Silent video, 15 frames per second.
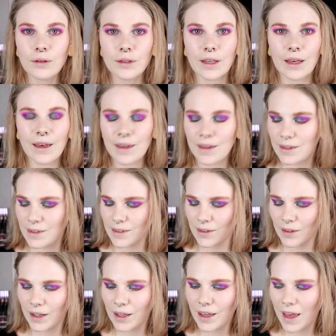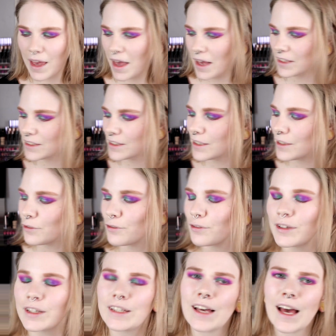Okay, so I actually
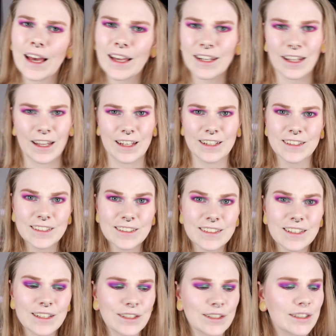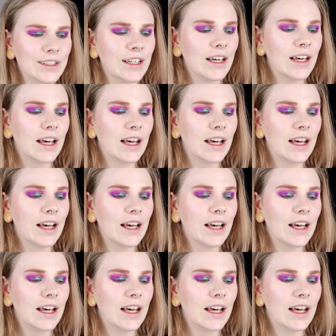think I like this look.